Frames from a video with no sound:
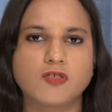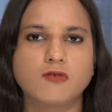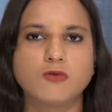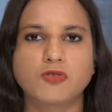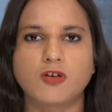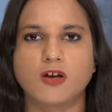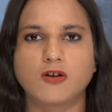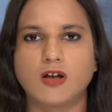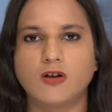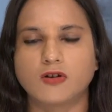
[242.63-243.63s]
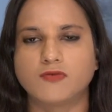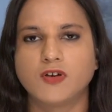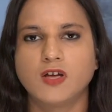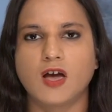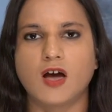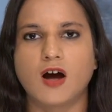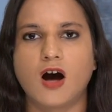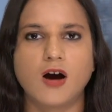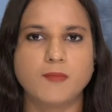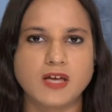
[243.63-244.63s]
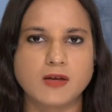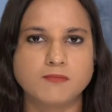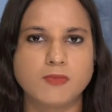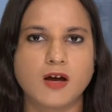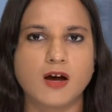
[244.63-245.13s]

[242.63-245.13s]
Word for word: There were also a lot of Army